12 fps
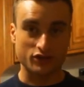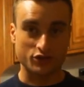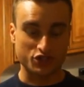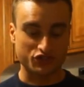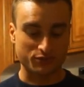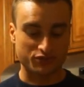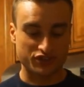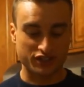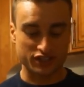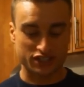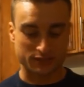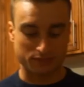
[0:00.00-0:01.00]
So just from
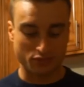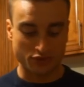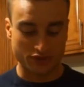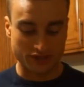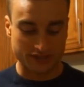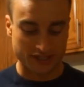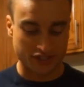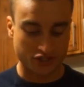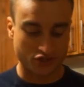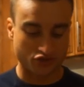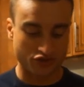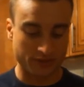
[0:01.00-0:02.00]
sticking the spoon in, it's
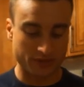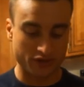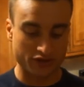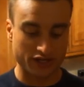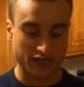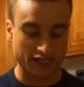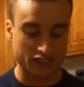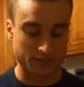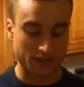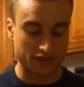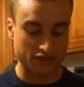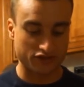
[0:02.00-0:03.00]
actually creamier than I
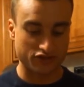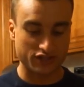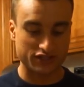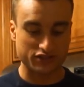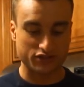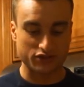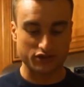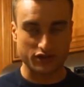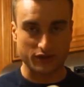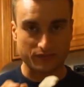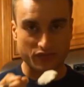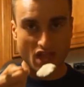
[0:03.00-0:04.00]
expected, so that's a good
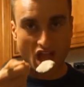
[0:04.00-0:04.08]
thing.